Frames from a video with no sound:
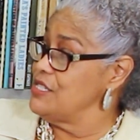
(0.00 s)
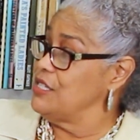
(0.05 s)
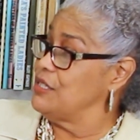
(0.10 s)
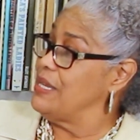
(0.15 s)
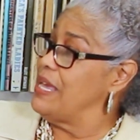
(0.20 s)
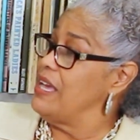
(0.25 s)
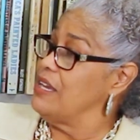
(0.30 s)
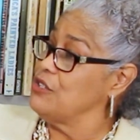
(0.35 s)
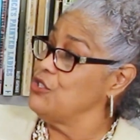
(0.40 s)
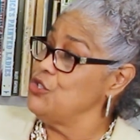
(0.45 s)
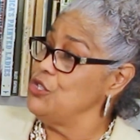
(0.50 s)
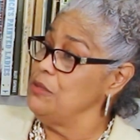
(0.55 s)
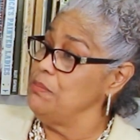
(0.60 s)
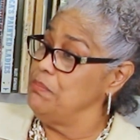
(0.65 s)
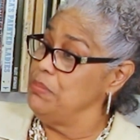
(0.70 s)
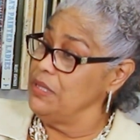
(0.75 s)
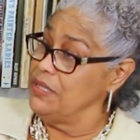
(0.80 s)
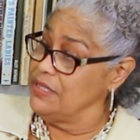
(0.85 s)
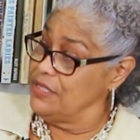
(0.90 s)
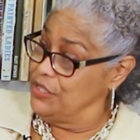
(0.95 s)
that actually
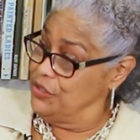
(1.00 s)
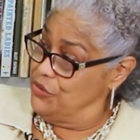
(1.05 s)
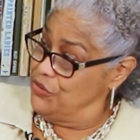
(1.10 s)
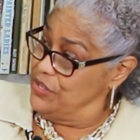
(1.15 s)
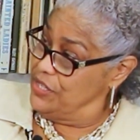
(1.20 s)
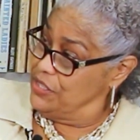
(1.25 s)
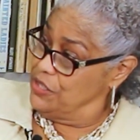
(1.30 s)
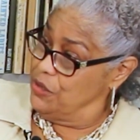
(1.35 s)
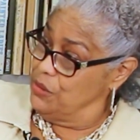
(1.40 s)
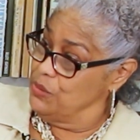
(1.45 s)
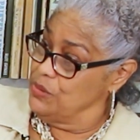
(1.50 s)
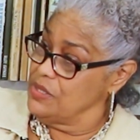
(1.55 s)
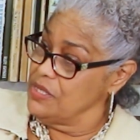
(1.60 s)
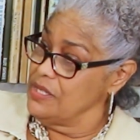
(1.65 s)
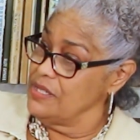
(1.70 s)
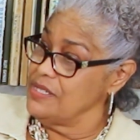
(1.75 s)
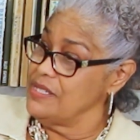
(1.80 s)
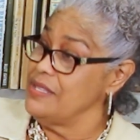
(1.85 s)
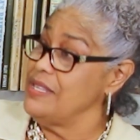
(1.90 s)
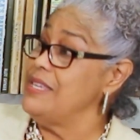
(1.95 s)
built the great
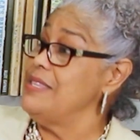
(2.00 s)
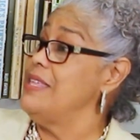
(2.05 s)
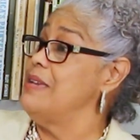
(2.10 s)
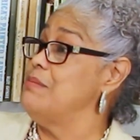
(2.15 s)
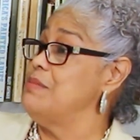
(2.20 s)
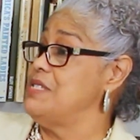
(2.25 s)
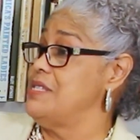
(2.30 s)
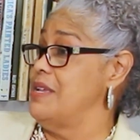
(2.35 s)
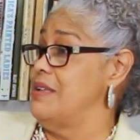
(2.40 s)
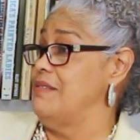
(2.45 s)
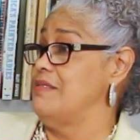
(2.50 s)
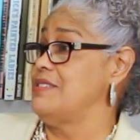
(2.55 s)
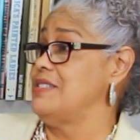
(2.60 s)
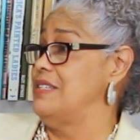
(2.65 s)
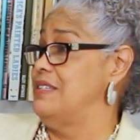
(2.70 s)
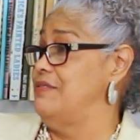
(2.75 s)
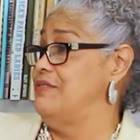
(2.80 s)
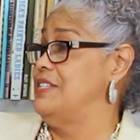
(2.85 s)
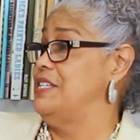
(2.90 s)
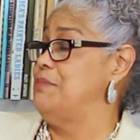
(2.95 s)
houses, they themselves
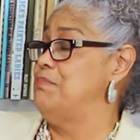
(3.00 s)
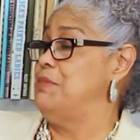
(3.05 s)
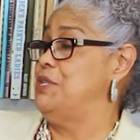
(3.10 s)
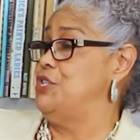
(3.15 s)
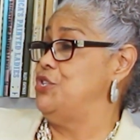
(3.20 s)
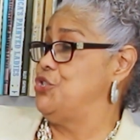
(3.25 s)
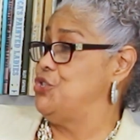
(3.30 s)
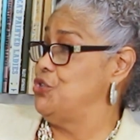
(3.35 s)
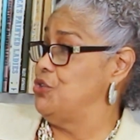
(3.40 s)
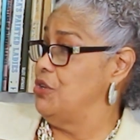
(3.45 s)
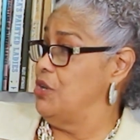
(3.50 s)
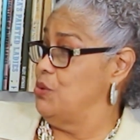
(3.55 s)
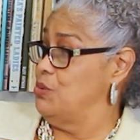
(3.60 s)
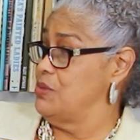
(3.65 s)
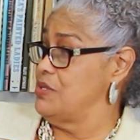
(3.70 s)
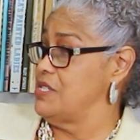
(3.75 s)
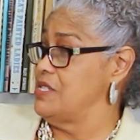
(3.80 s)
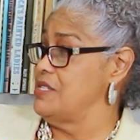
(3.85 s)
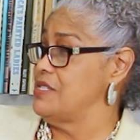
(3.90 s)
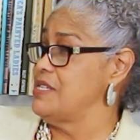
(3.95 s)
lived in miniature
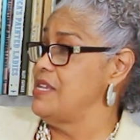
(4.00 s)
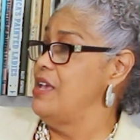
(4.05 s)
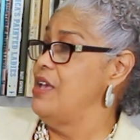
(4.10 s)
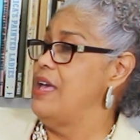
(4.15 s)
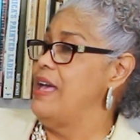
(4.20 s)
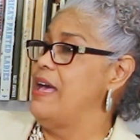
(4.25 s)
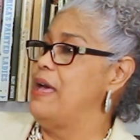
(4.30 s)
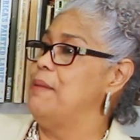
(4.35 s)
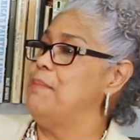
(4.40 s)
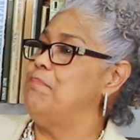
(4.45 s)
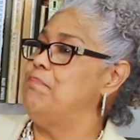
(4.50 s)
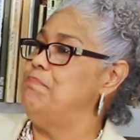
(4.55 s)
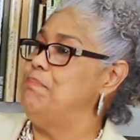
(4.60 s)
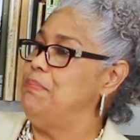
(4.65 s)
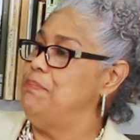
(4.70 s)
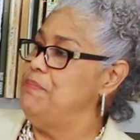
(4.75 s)
houses and